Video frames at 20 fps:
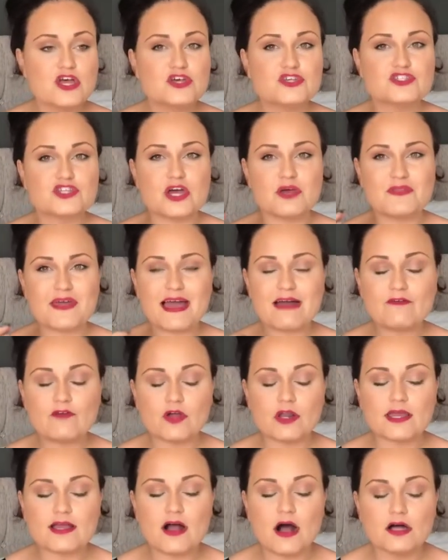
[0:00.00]
So they haven't
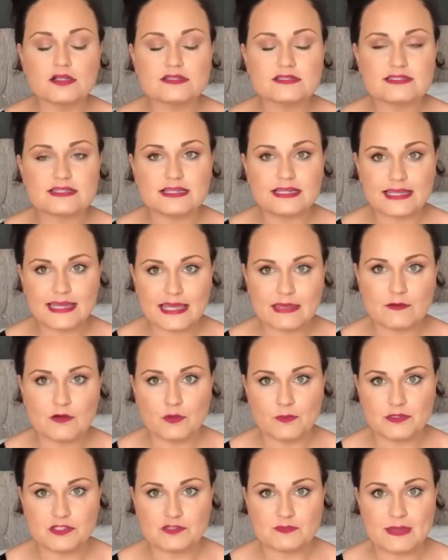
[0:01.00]
got to constantly keep
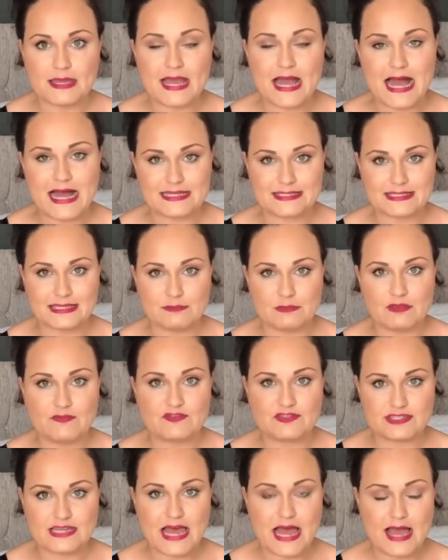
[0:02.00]
coming to me asking me
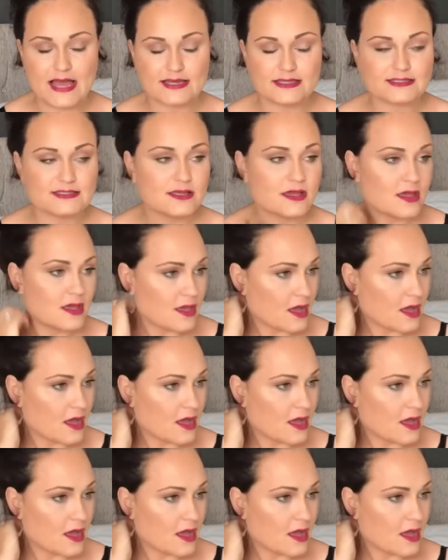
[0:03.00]
for snacks.